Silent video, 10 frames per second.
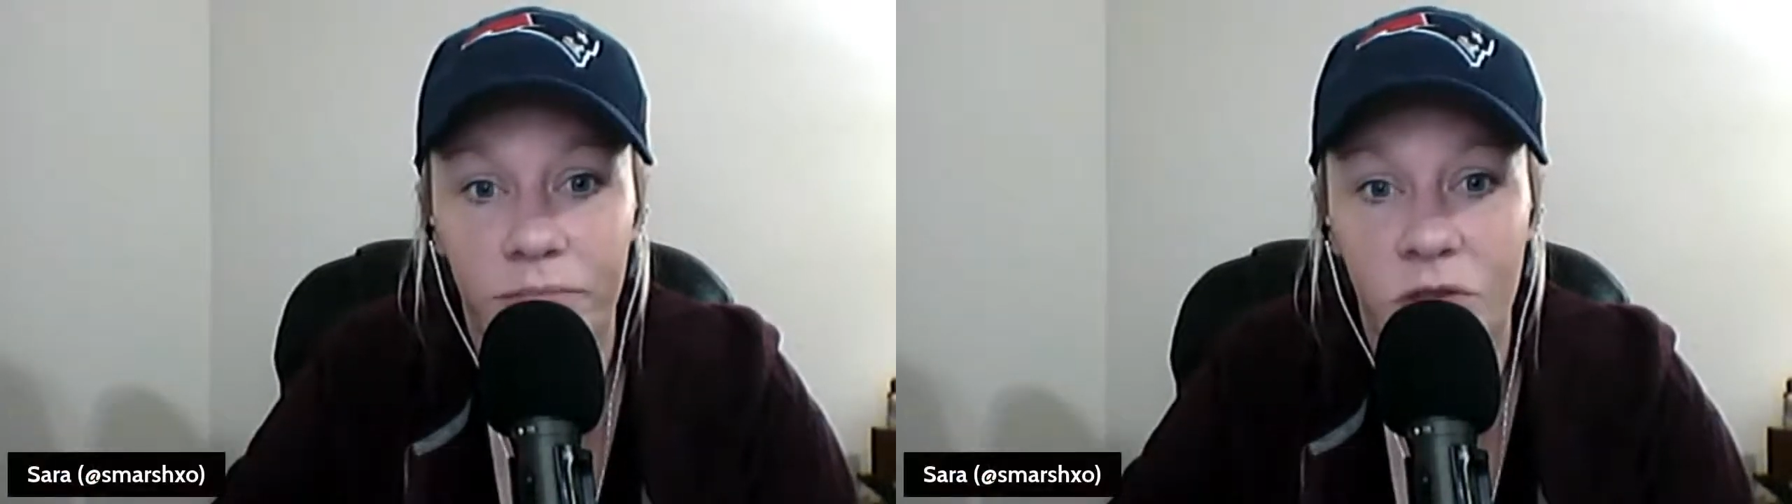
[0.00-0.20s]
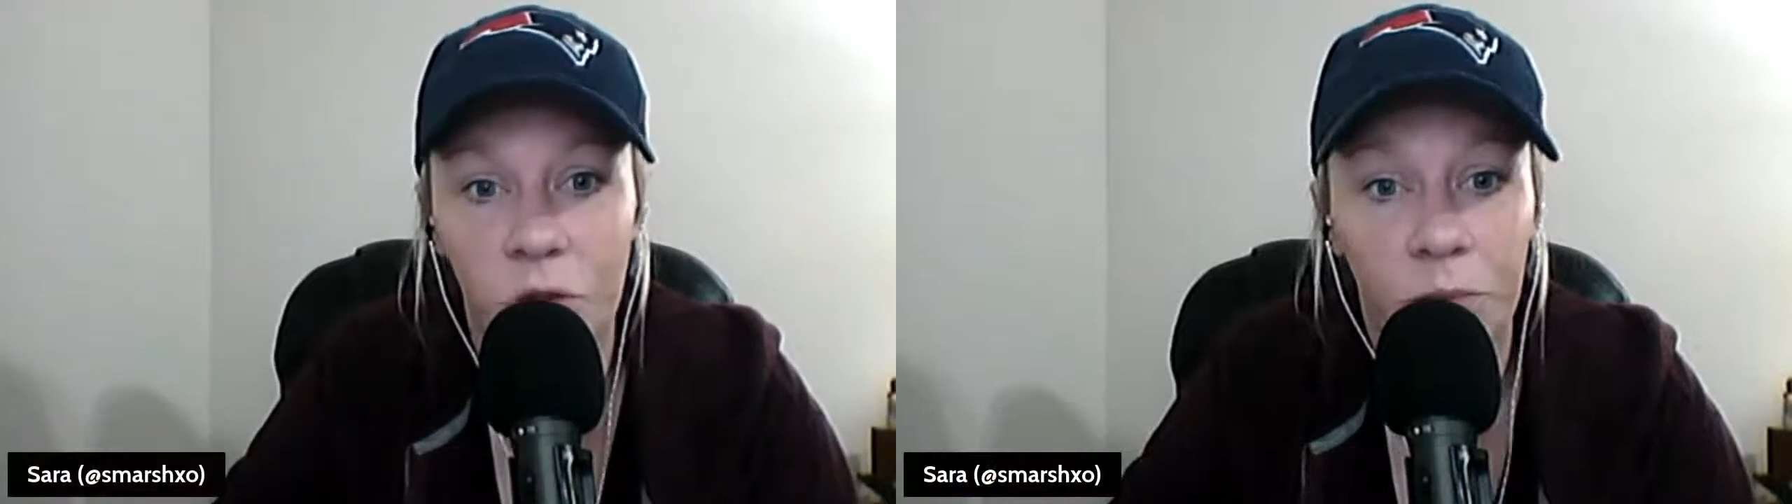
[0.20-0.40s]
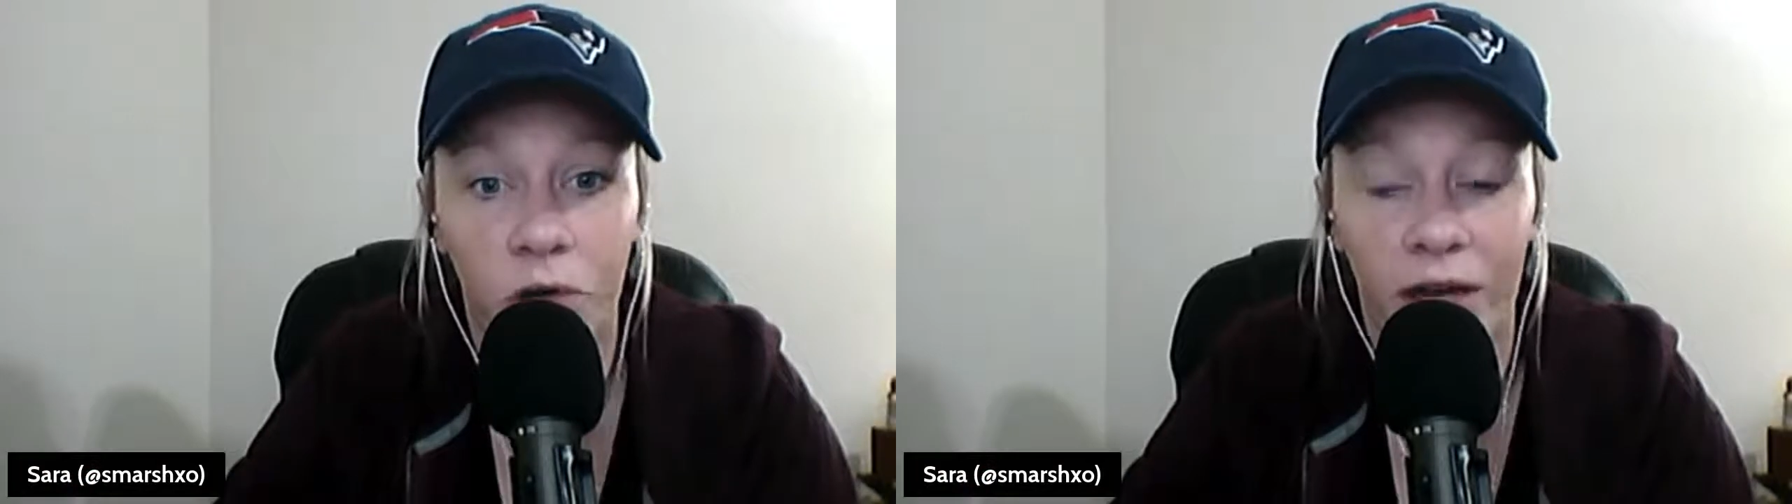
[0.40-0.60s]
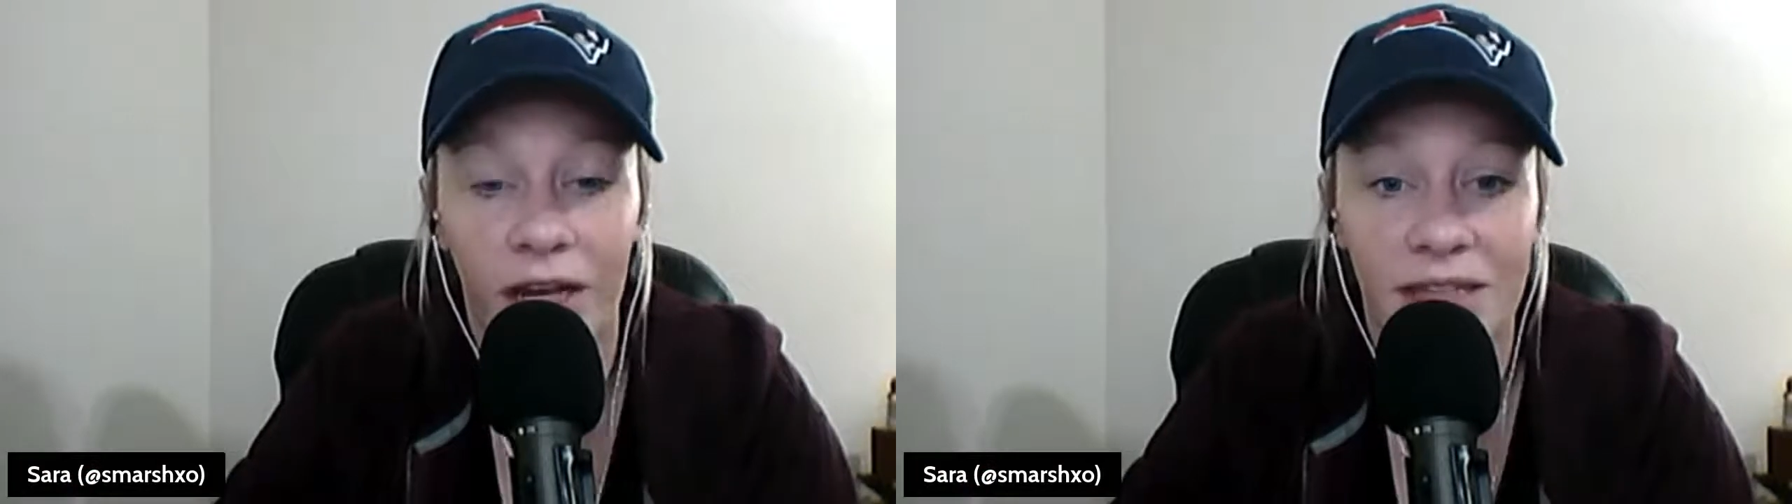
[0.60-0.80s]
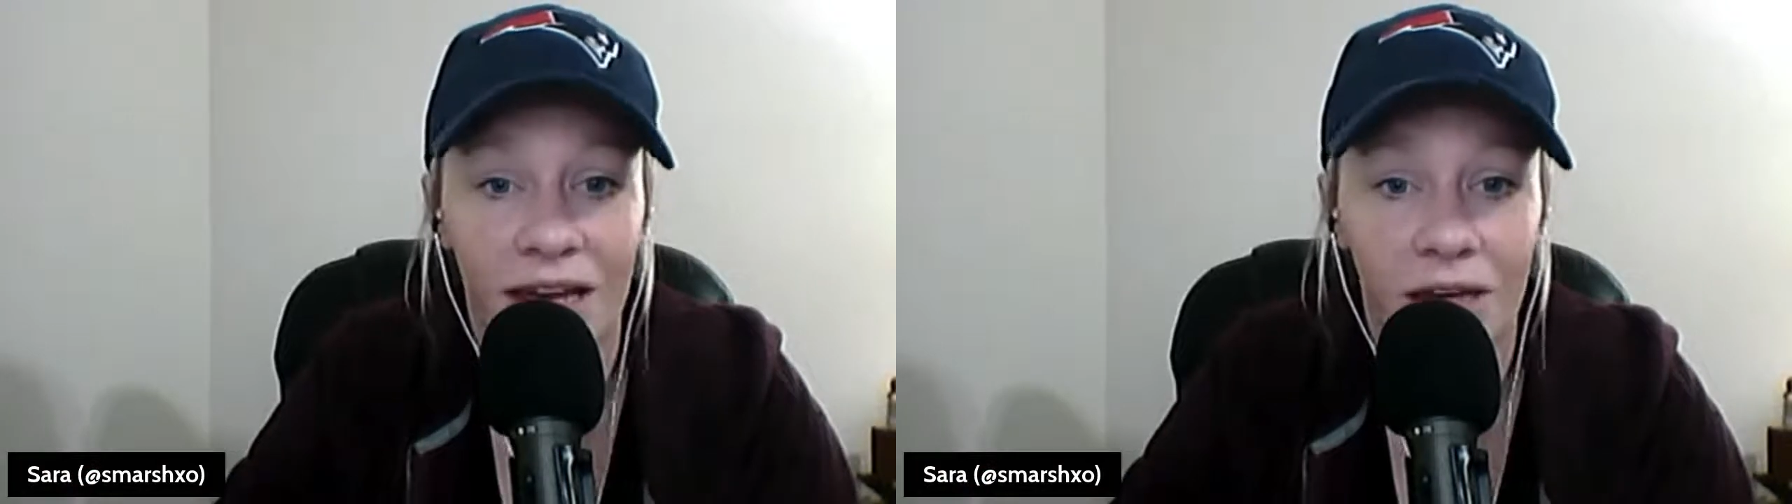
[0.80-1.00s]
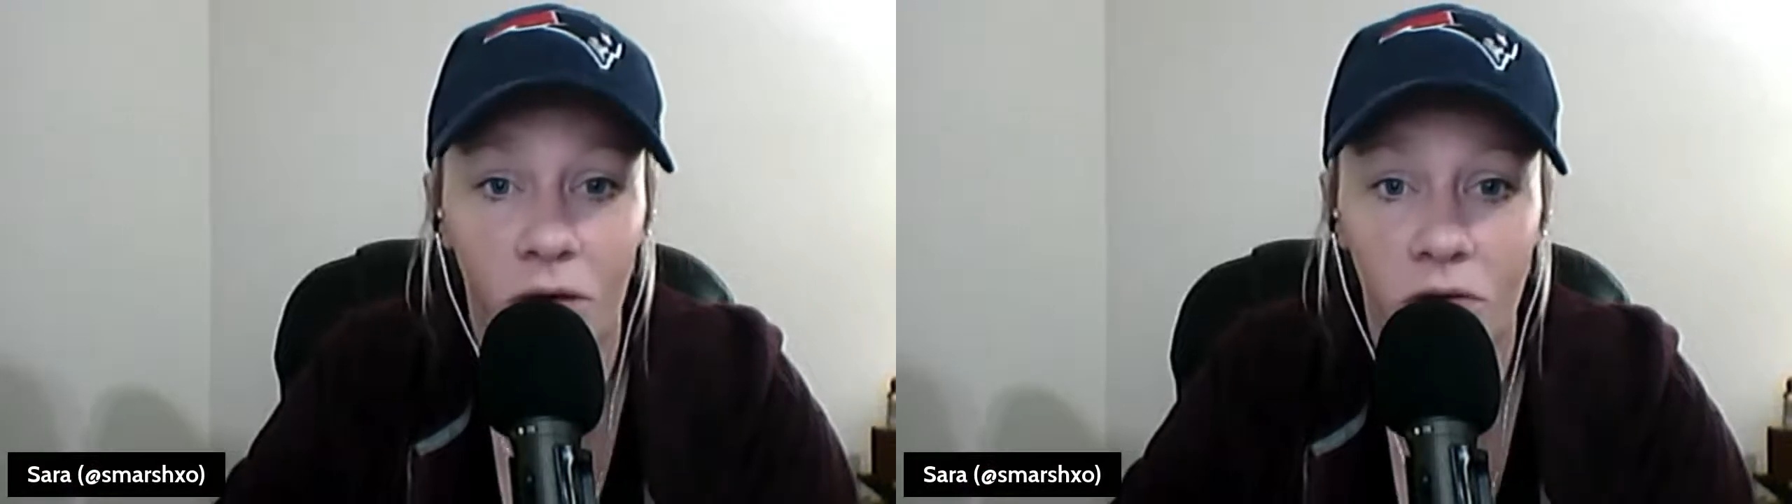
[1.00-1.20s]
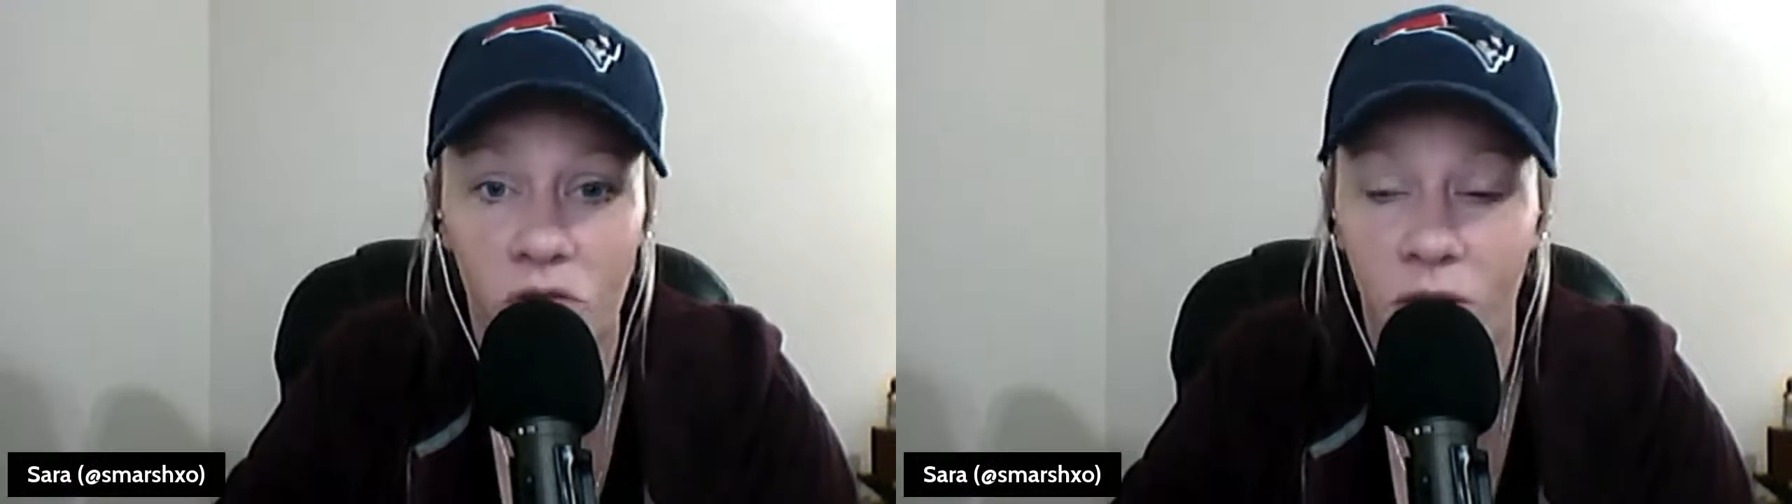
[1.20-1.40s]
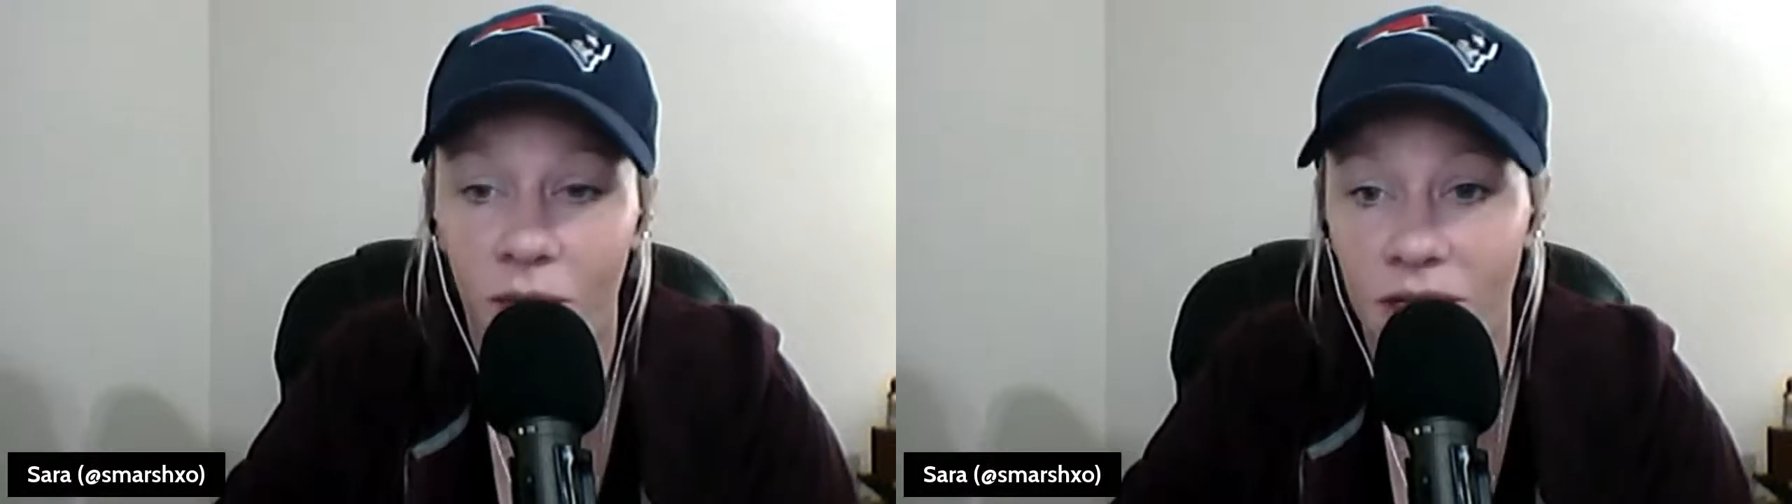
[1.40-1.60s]
super great as a head
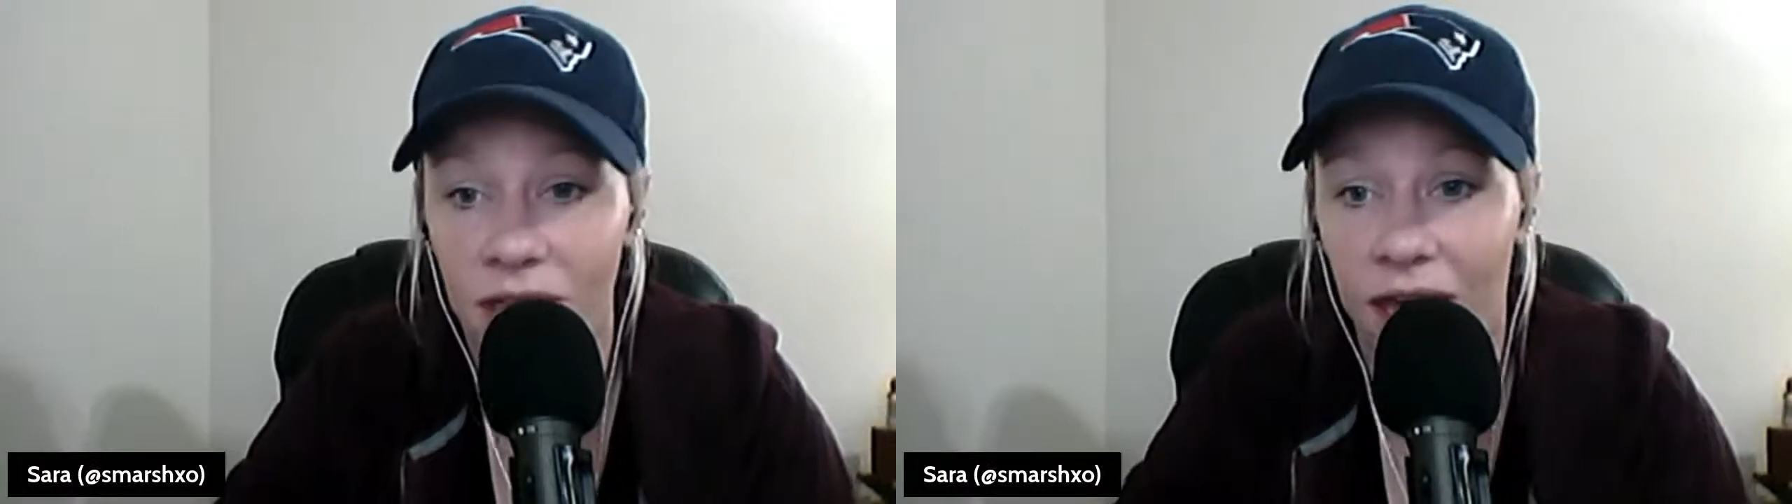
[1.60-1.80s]
coach when he went to